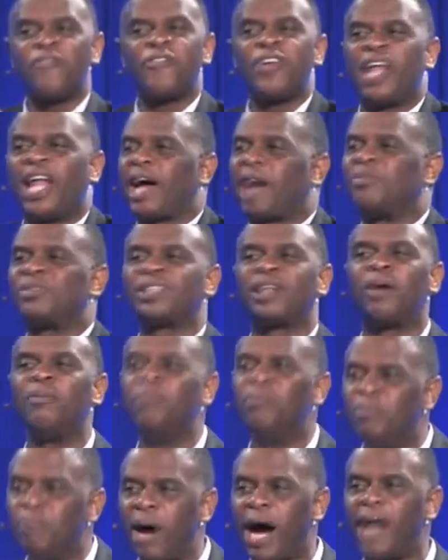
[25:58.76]
like I'm
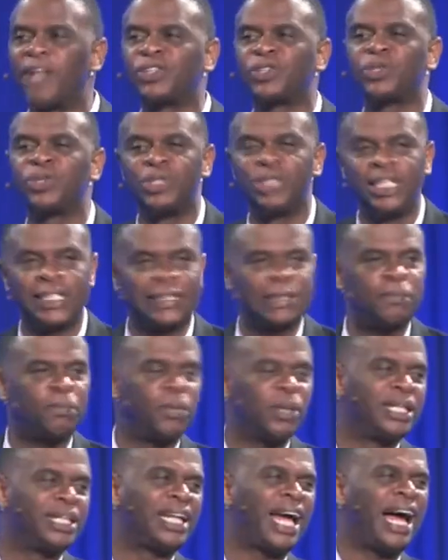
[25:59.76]
some monster
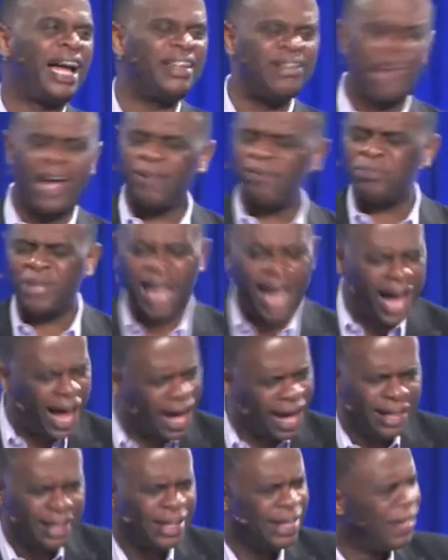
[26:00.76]
disciplined guy. I'm
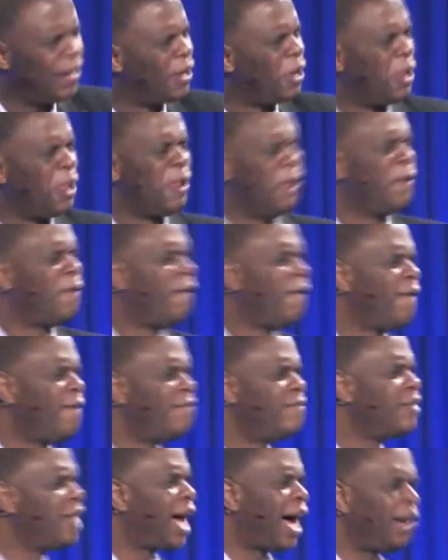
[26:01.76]
not.
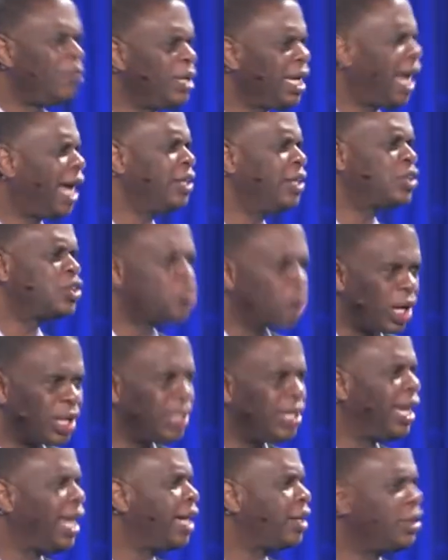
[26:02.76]
I'm a guy
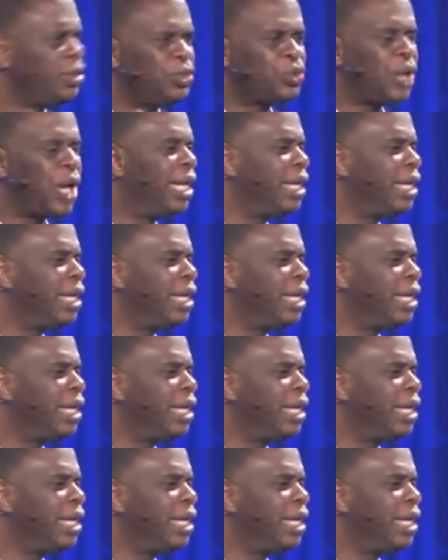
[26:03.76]
struggling like you, trying to